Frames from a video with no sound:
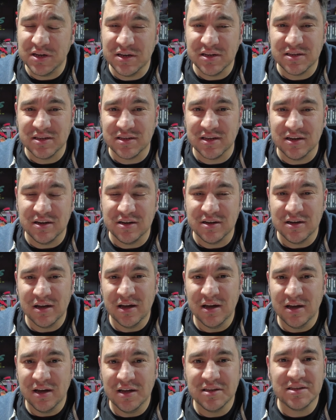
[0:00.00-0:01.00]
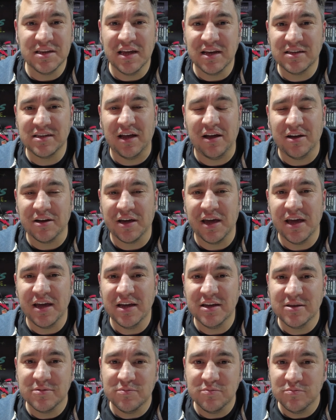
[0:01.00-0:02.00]
It's an
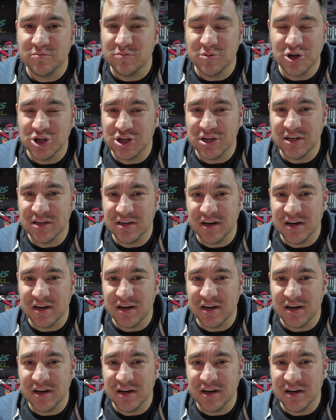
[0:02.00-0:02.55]
ex-arcade machine.